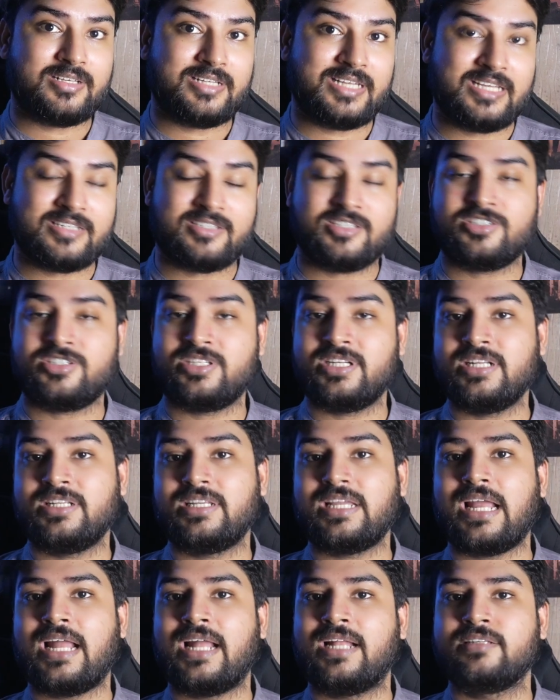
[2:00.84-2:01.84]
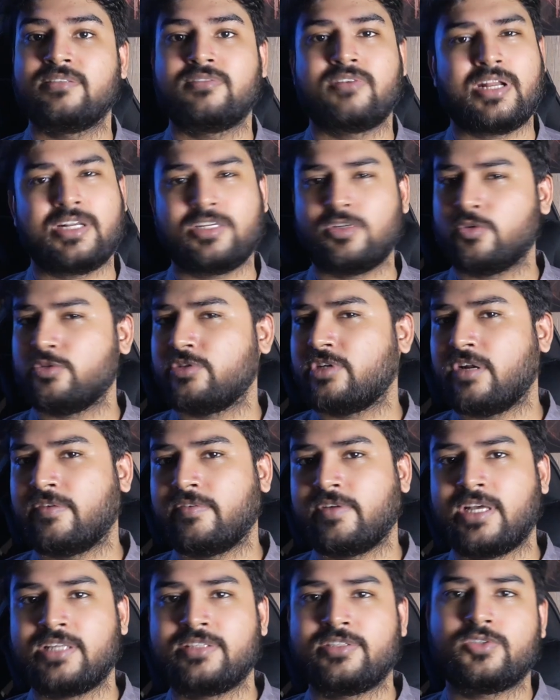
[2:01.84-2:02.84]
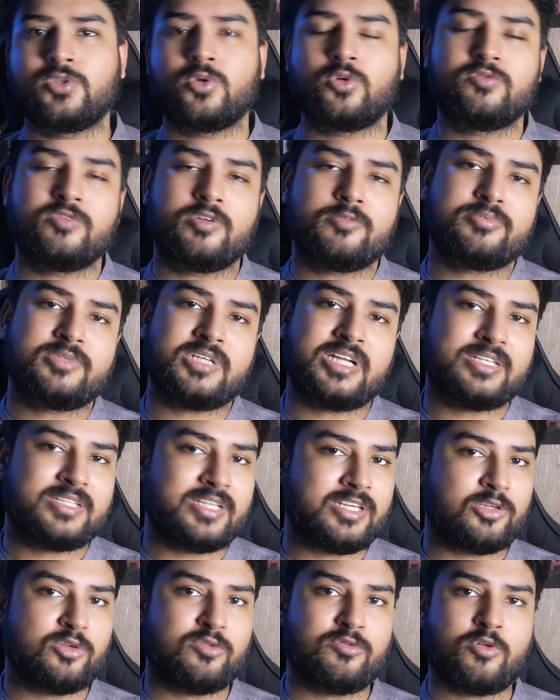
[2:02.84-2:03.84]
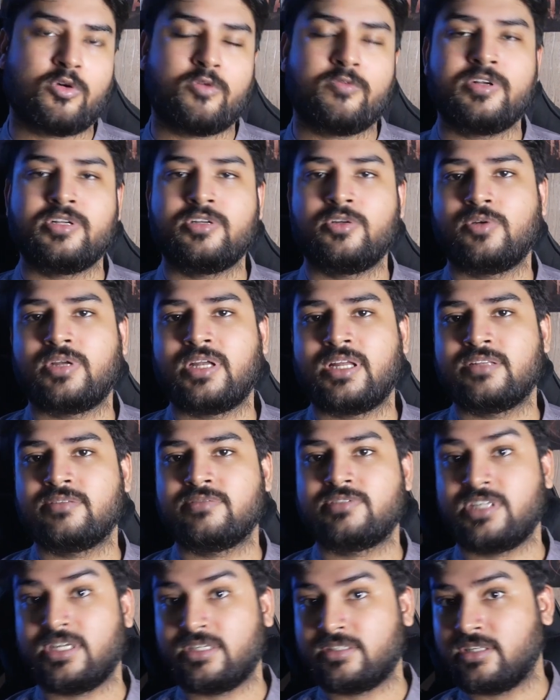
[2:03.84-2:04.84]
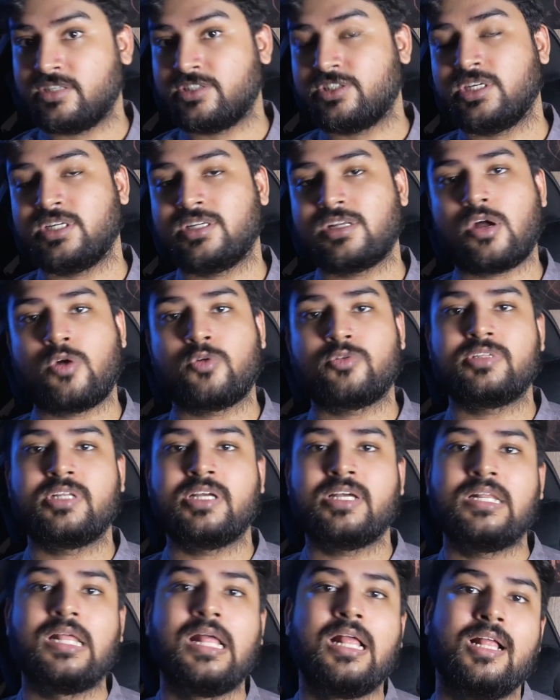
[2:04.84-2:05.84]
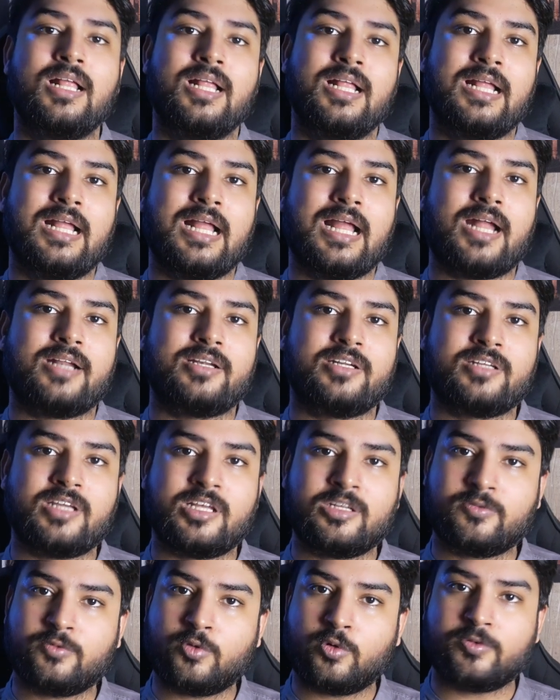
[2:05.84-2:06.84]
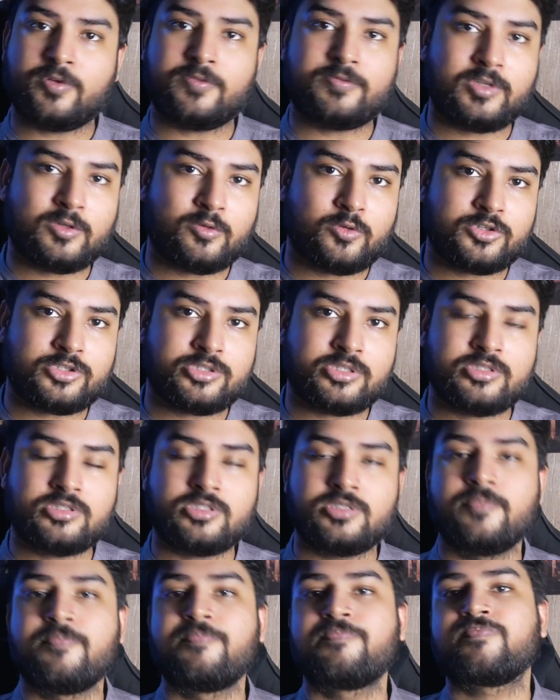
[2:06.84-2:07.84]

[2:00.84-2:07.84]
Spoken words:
DSA sheet, and right now Striver has his own website, Take You Forward. You can check the sheet out there, and it has 450 questions.